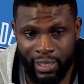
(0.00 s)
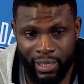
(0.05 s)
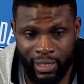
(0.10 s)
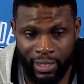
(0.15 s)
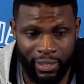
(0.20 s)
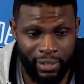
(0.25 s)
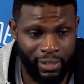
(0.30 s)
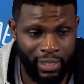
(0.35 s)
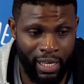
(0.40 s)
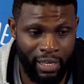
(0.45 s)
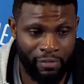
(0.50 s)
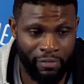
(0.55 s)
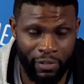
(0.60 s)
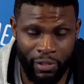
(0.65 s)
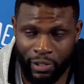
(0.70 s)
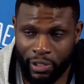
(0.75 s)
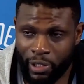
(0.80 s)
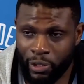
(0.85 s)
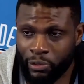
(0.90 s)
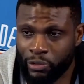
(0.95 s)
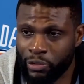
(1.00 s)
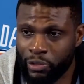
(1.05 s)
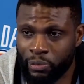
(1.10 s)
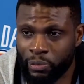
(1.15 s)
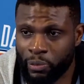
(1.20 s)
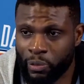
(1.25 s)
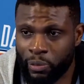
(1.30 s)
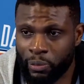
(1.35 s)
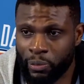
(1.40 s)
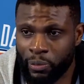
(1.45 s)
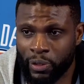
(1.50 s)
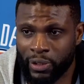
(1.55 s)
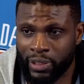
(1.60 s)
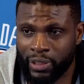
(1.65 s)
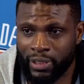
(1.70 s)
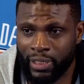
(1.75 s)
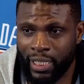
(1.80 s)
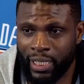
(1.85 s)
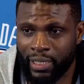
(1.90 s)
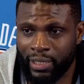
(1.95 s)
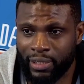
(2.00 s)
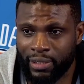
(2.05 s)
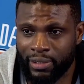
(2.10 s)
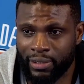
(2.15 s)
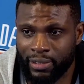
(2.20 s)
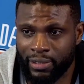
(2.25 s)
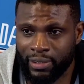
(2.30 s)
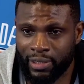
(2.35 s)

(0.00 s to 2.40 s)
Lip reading: And I feel culture is more important than talent.